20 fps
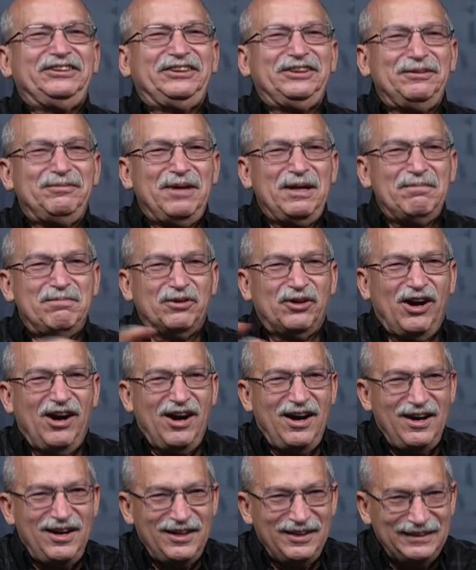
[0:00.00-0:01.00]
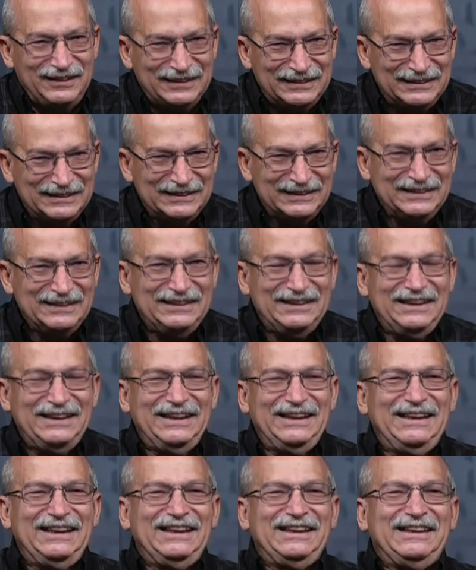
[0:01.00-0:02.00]
to be broad
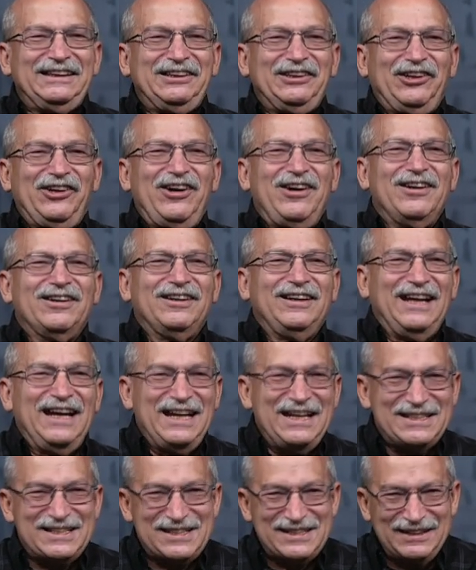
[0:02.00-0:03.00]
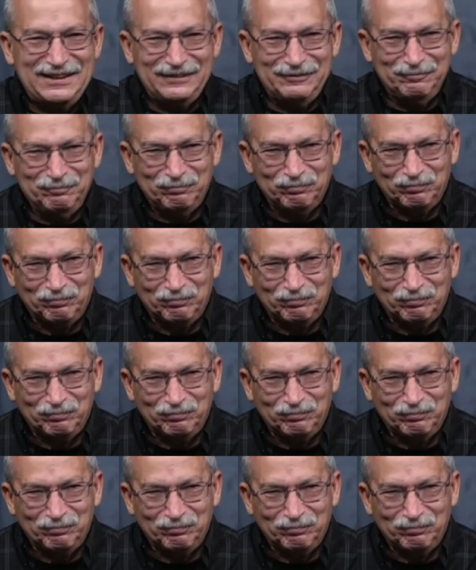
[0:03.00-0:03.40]
and long lasting.